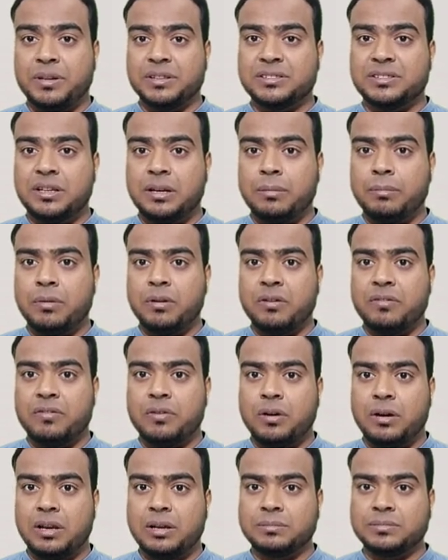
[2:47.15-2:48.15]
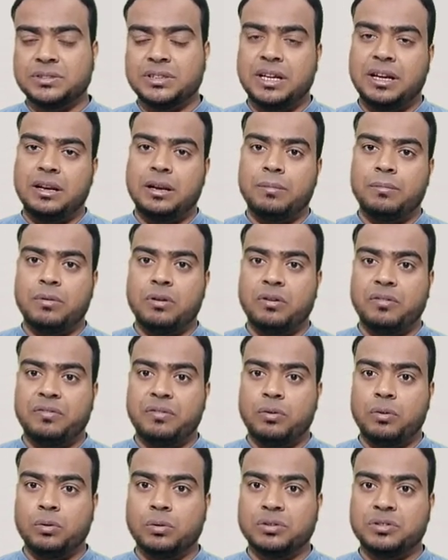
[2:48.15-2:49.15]
means the number of columns and number
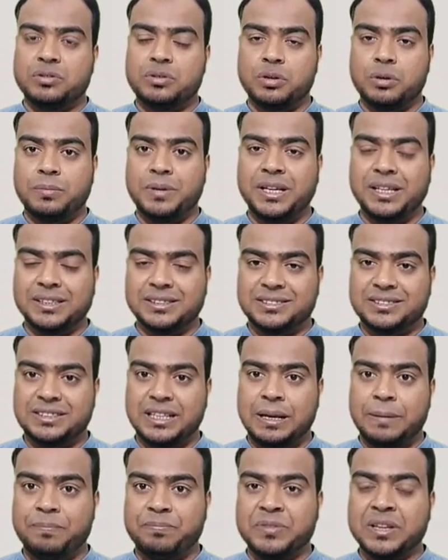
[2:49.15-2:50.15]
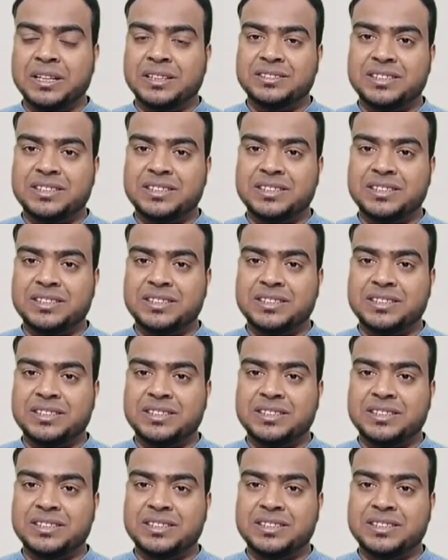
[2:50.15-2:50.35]
of rows should be same.